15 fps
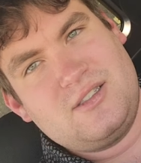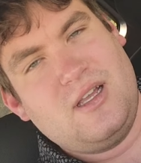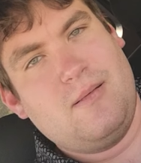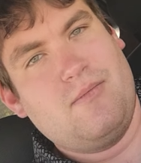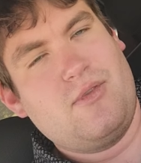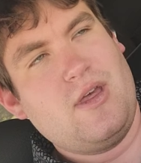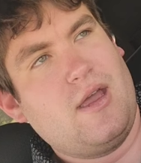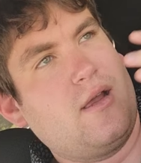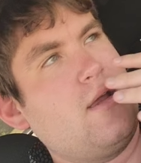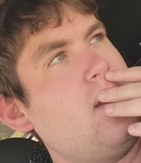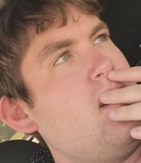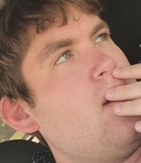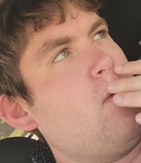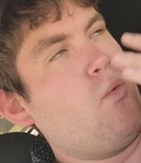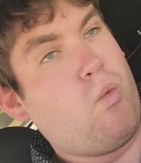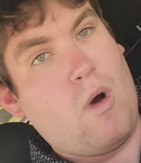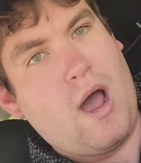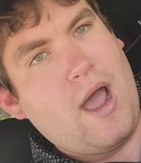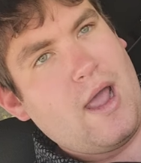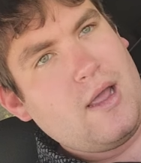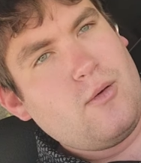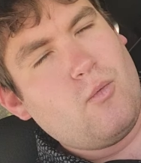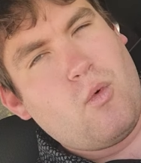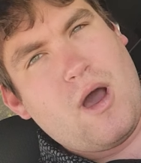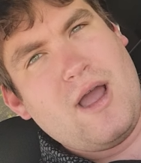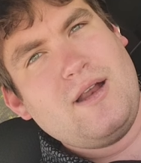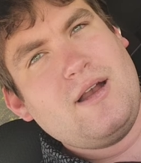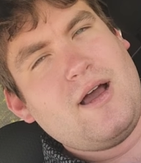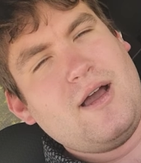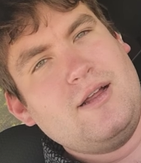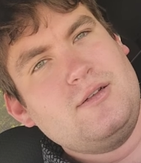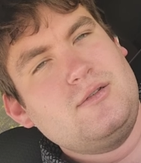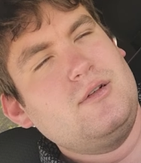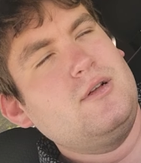same thing. Why not?